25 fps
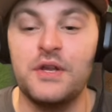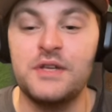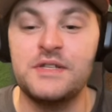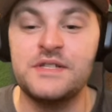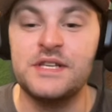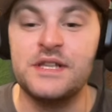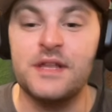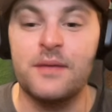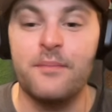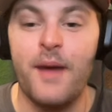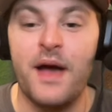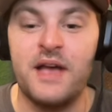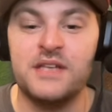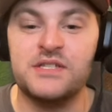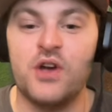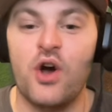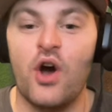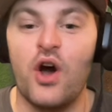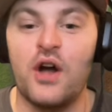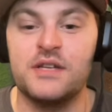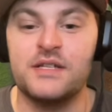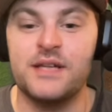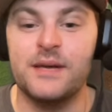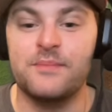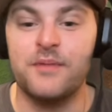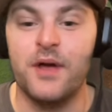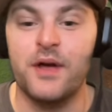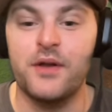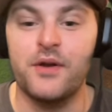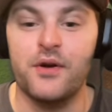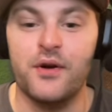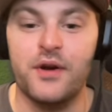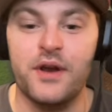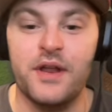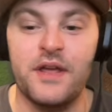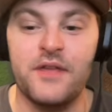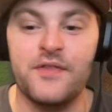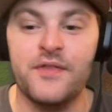You see the mesh concept
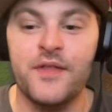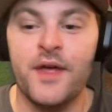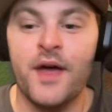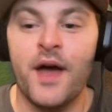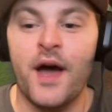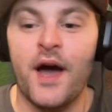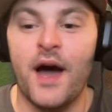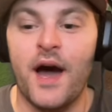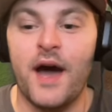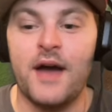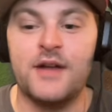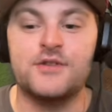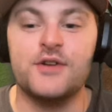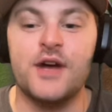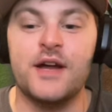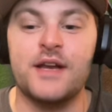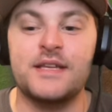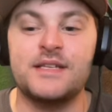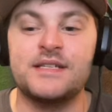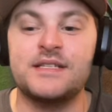underneath, trying